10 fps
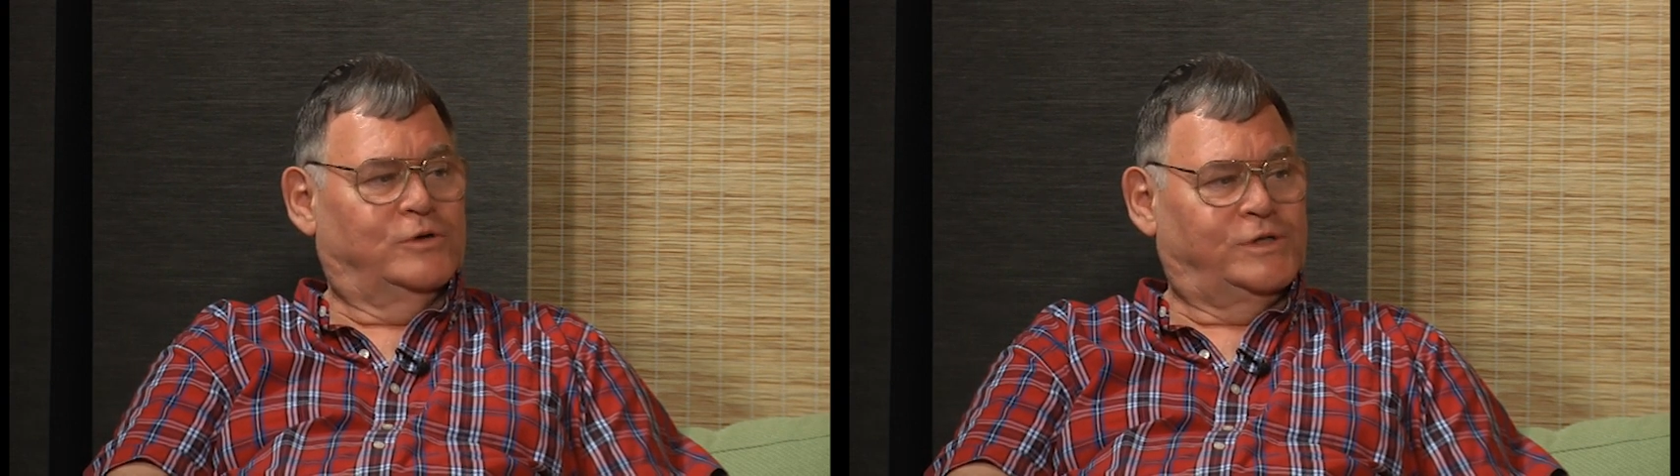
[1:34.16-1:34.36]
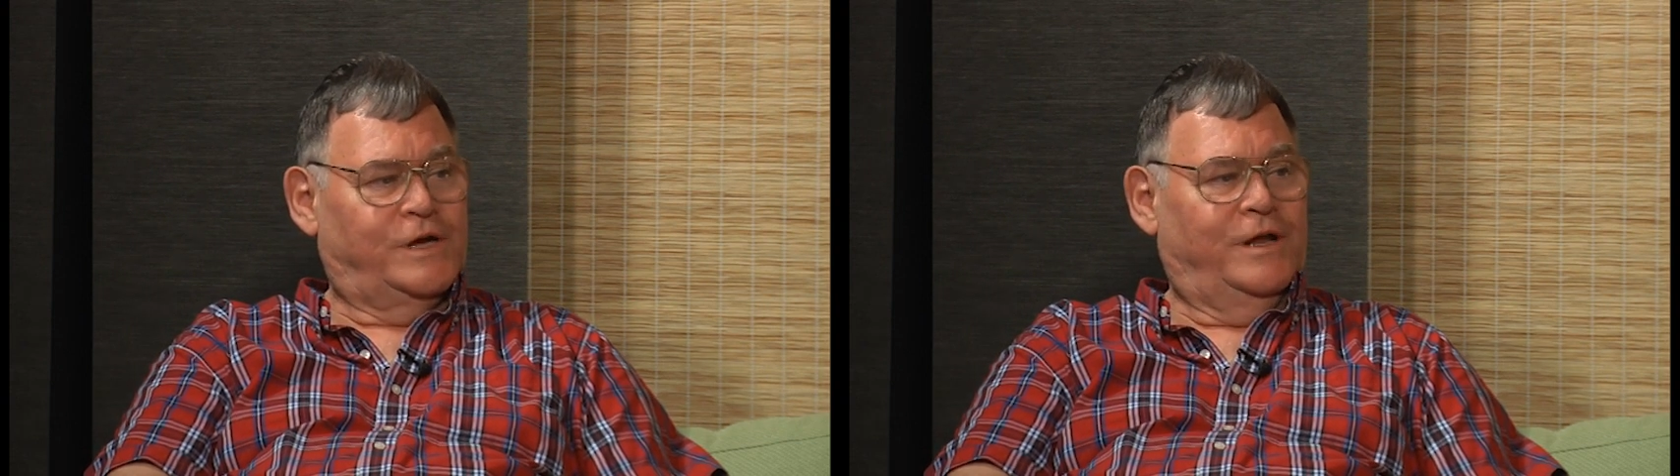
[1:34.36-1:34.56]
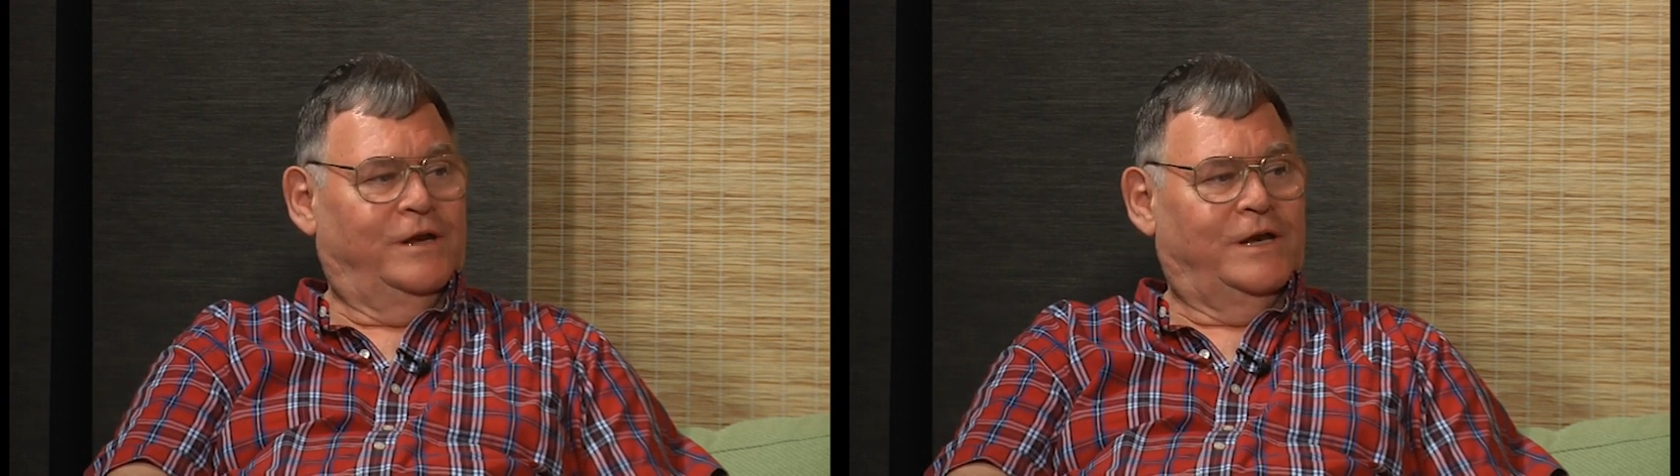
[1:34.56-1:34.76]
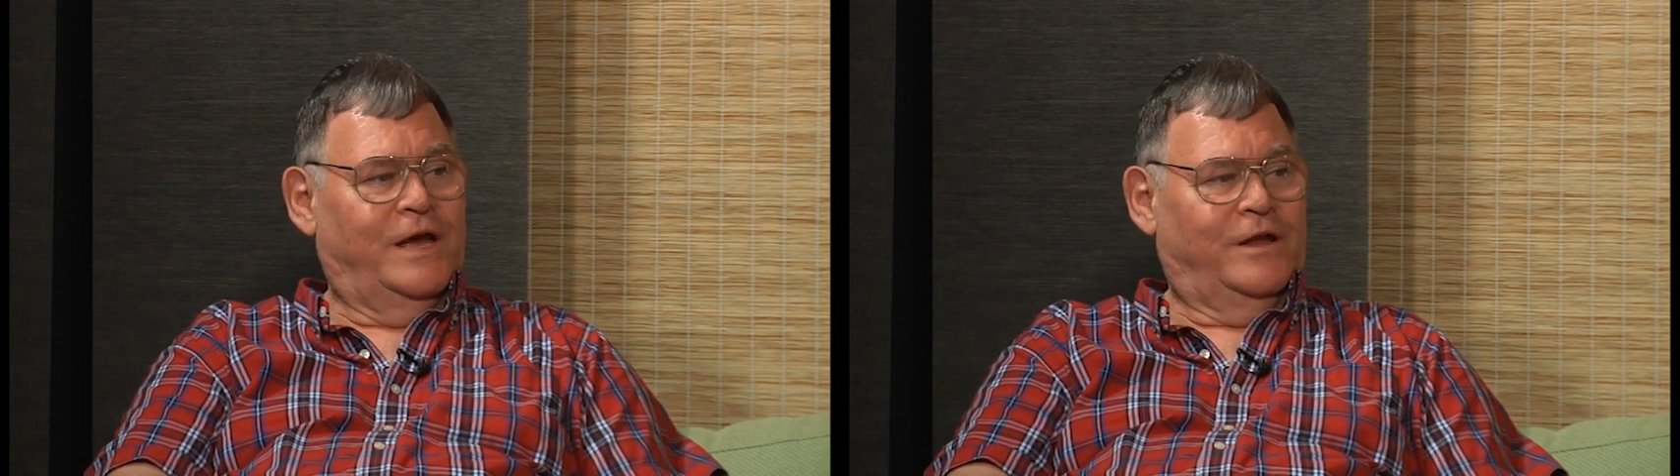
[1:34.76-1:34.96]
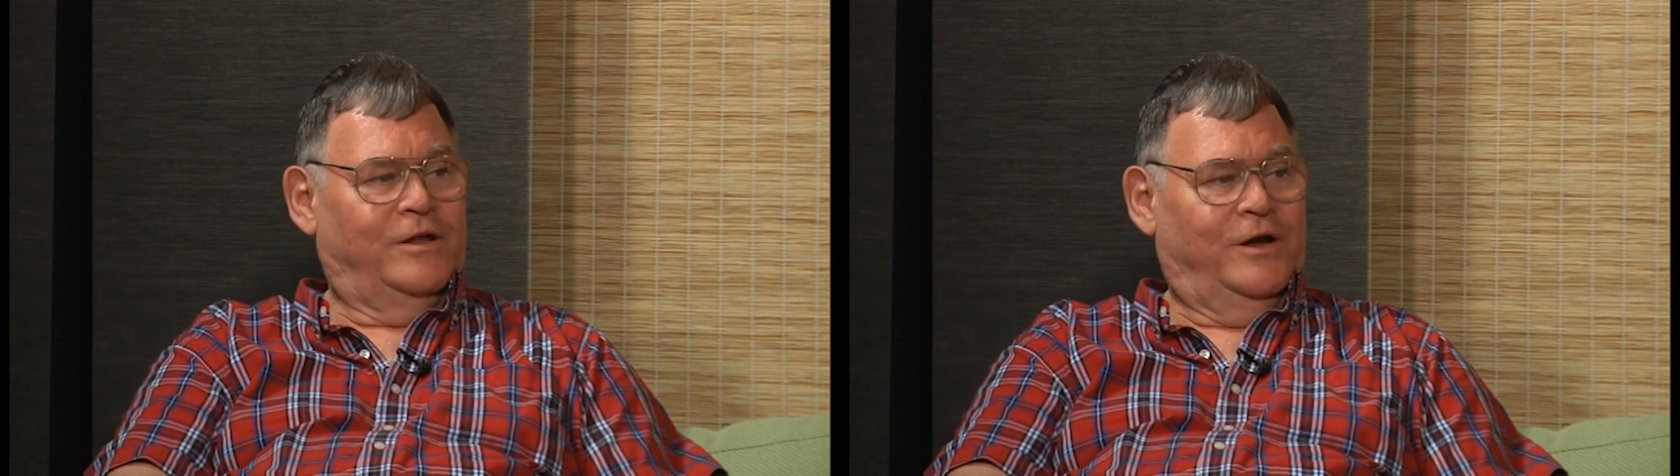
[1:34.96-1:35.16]
are set
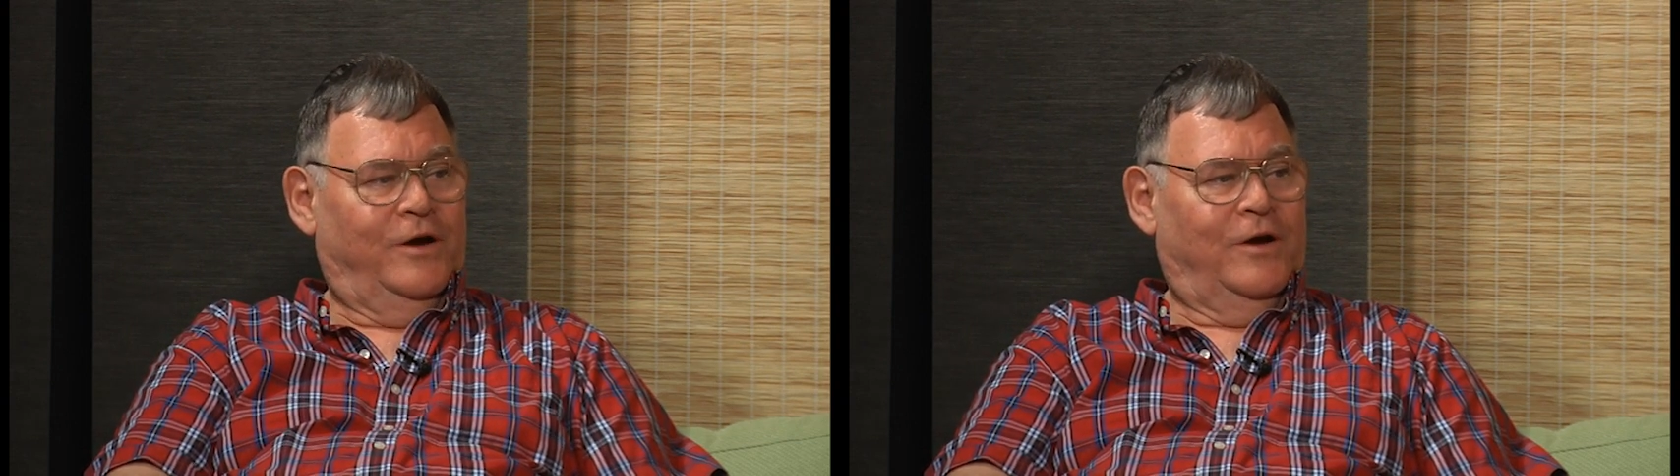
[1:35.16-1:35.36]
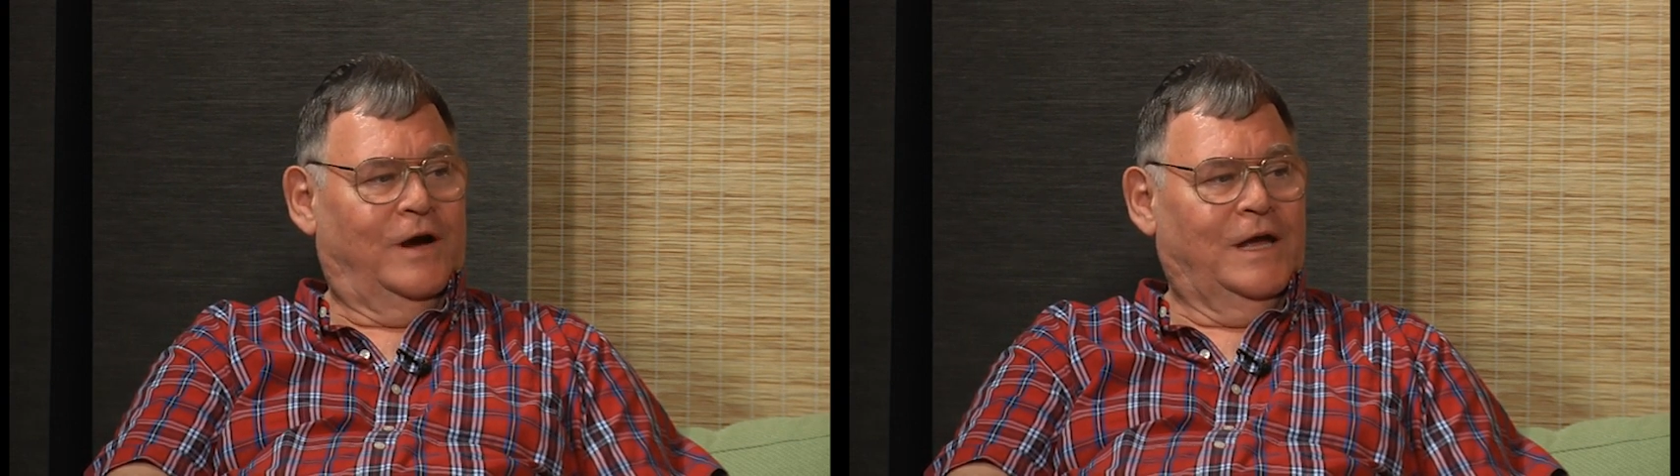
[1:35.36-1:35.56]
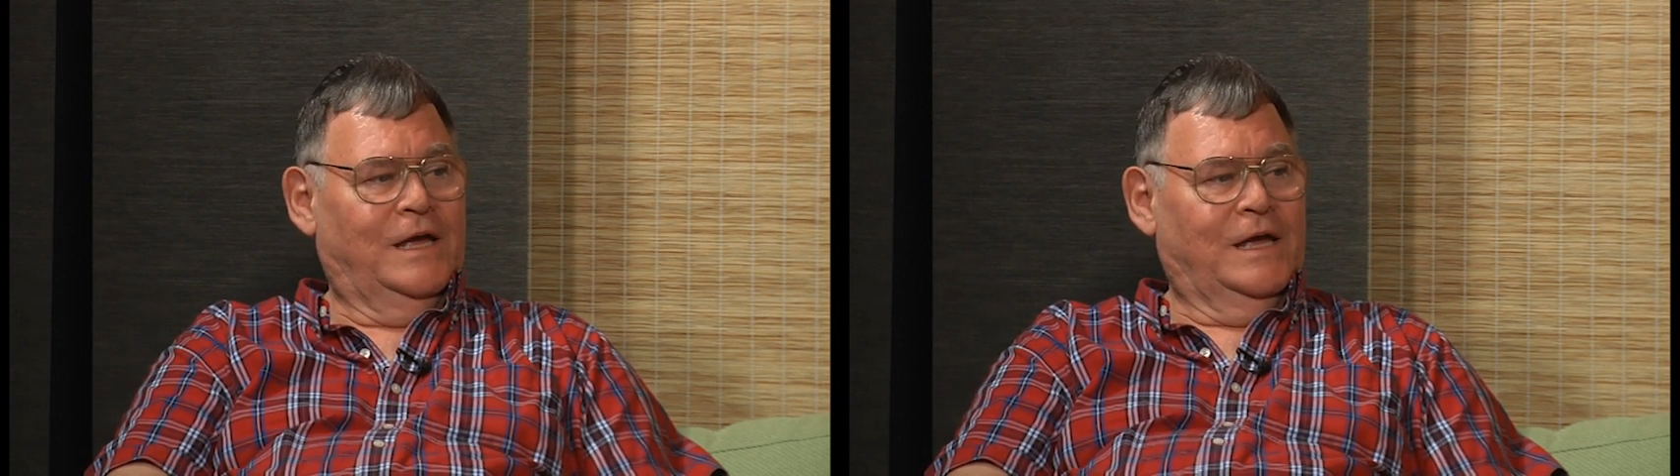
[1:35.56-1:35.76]
down there.